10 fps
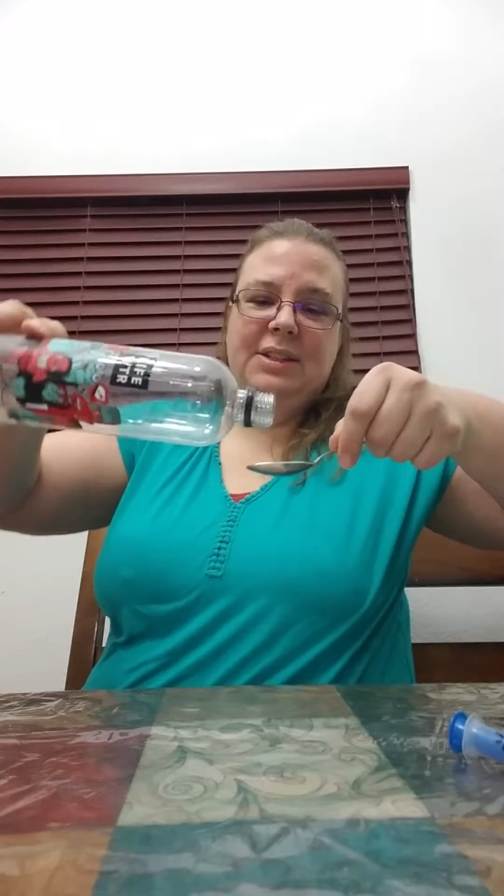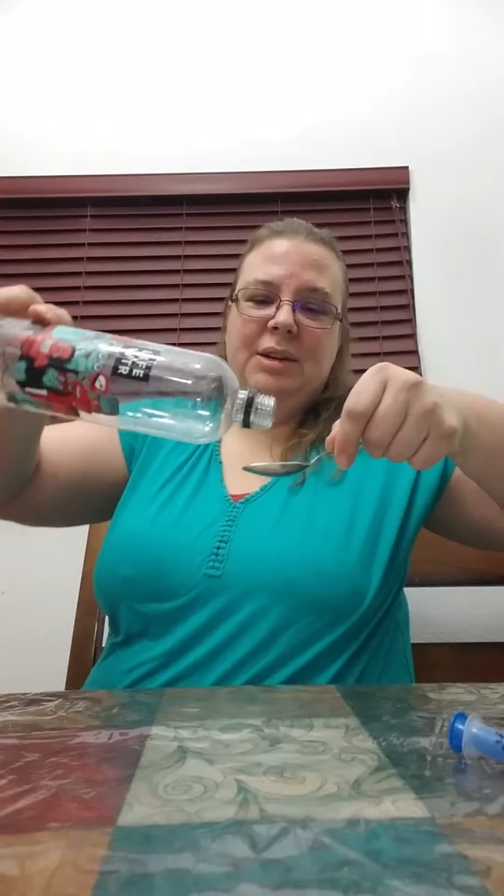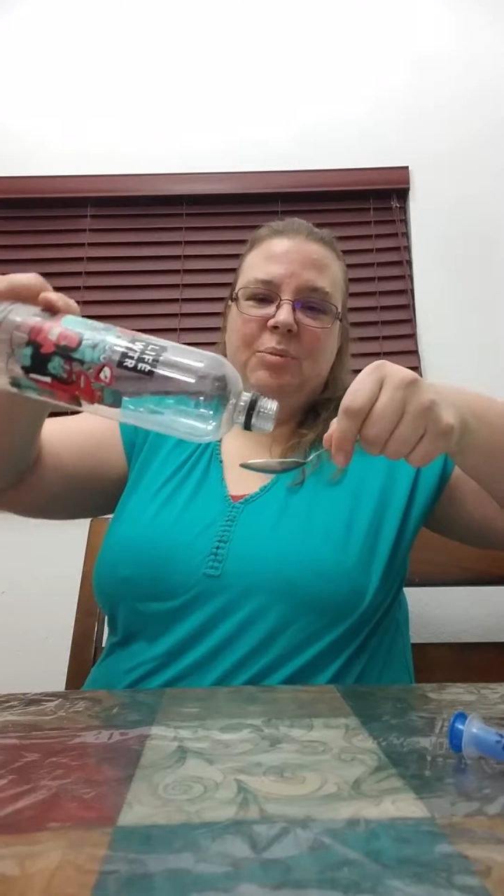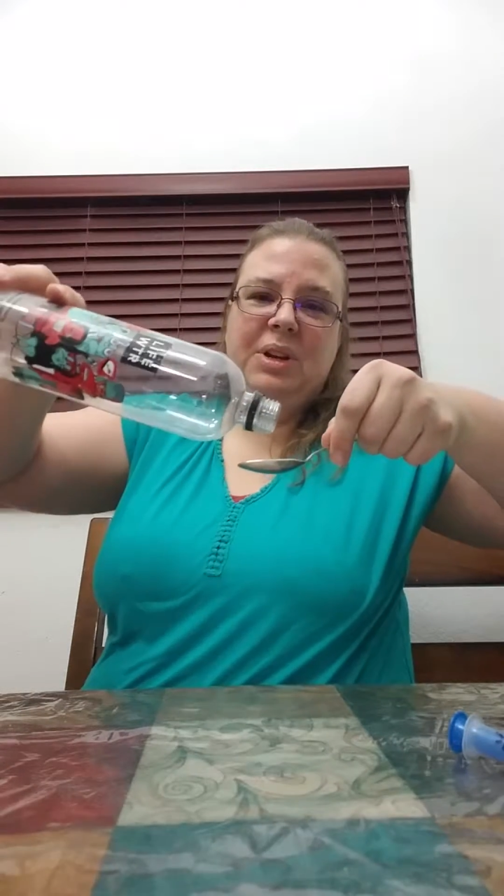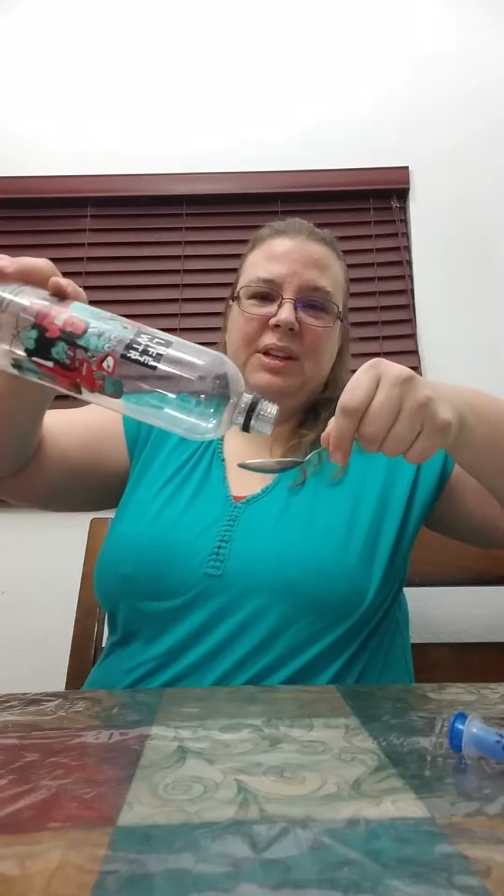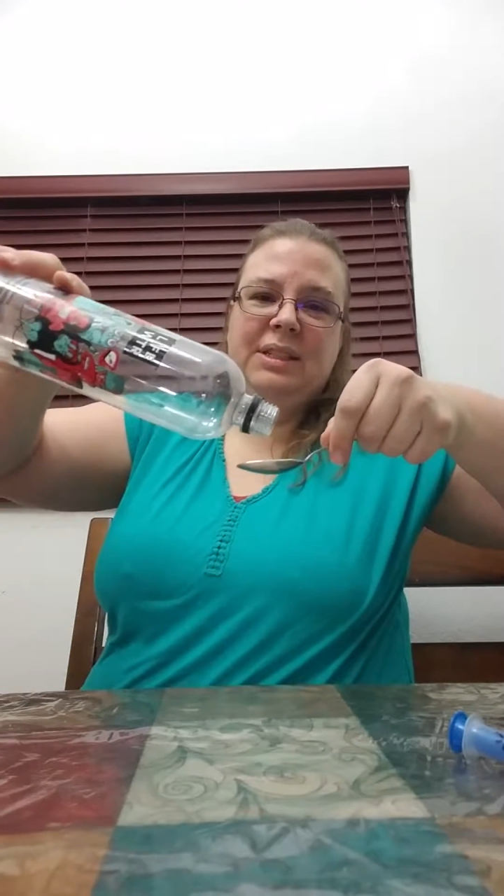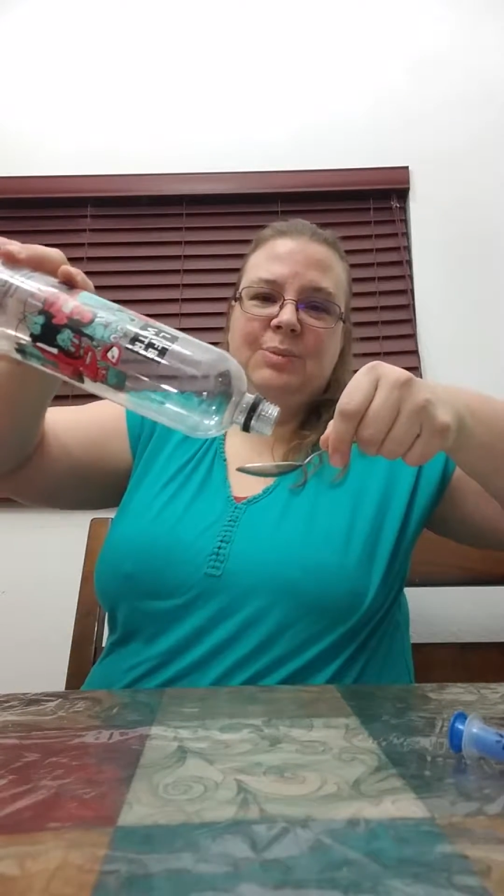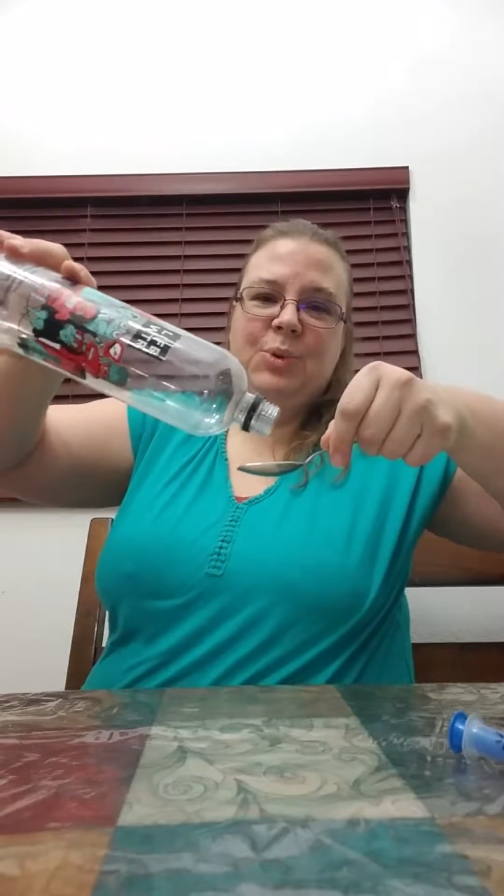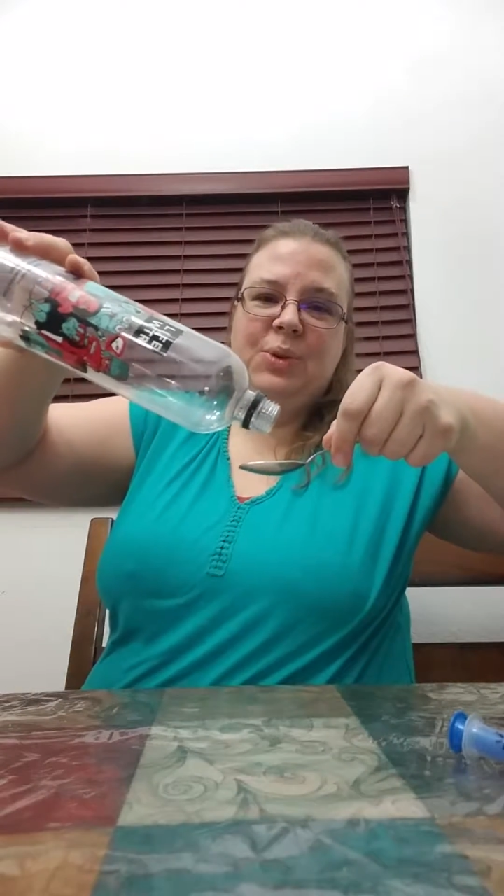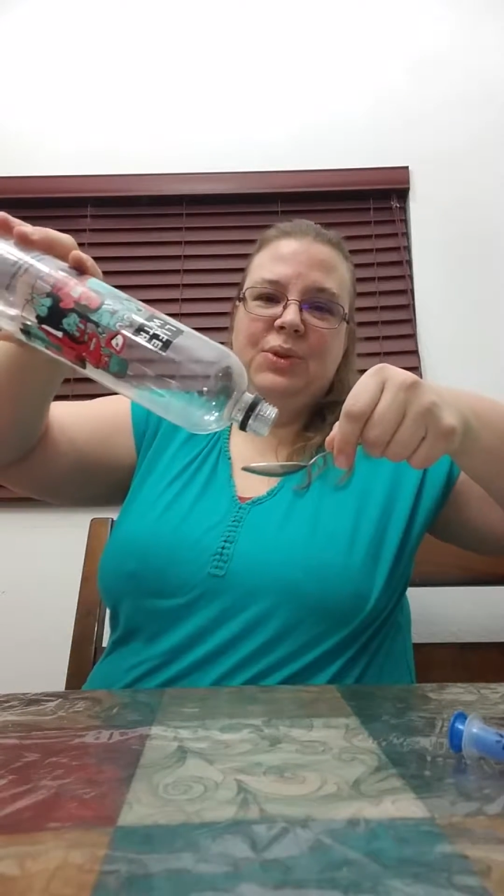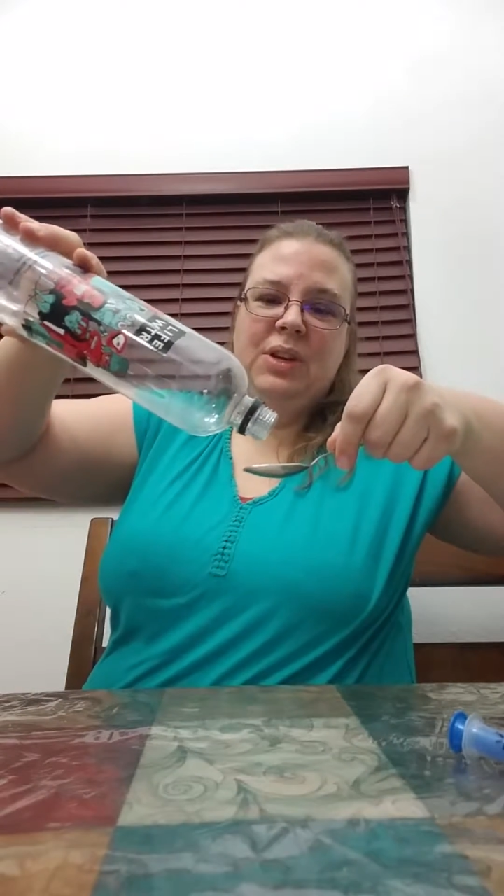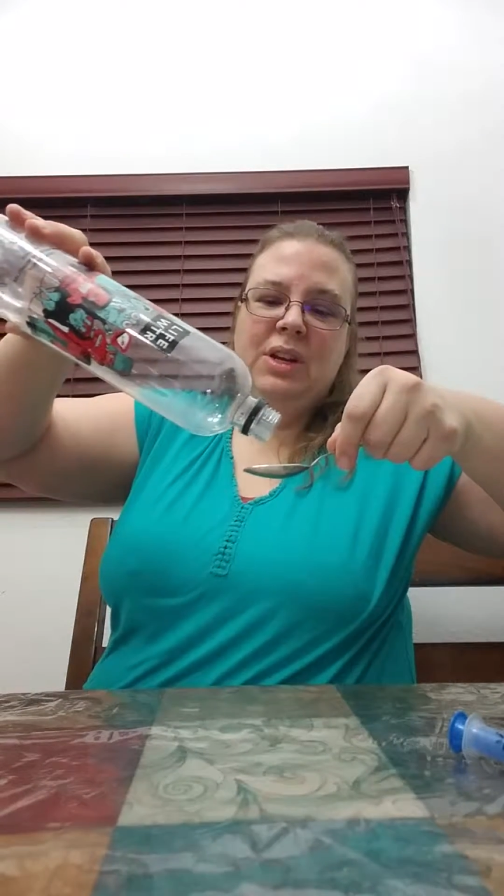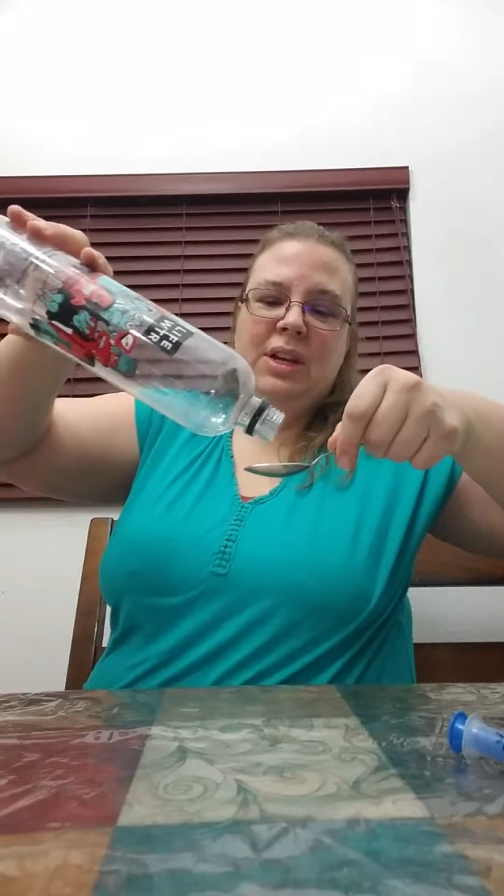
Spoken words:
dump it on the spoon,